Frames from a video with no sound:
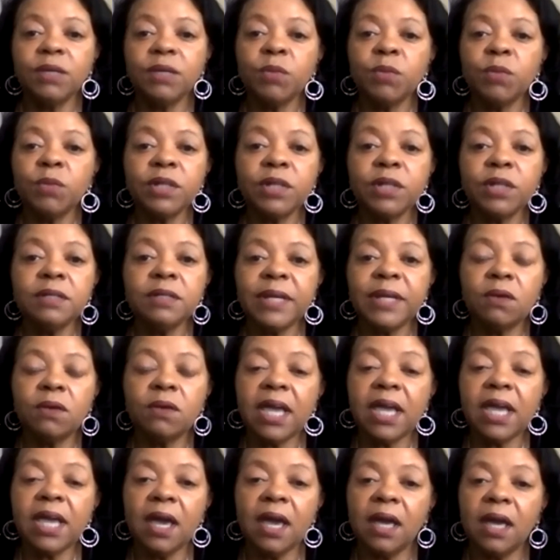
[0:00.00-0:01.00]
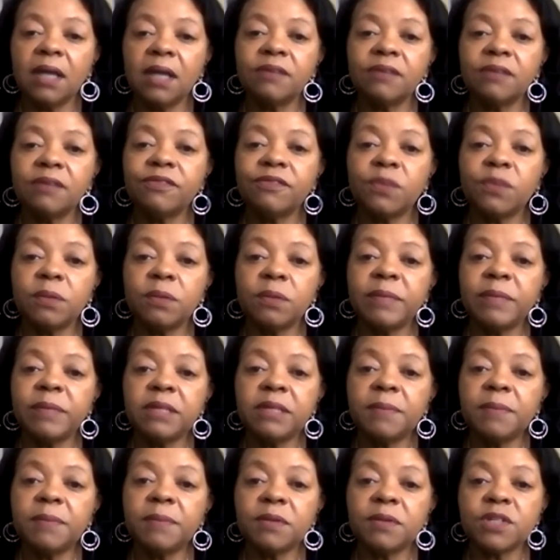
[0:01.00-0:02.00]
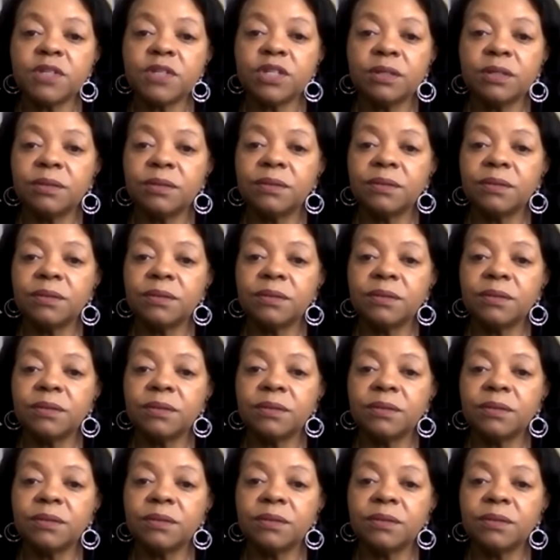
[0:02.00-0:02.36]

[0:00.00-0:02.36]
And it wouldn't be okay for people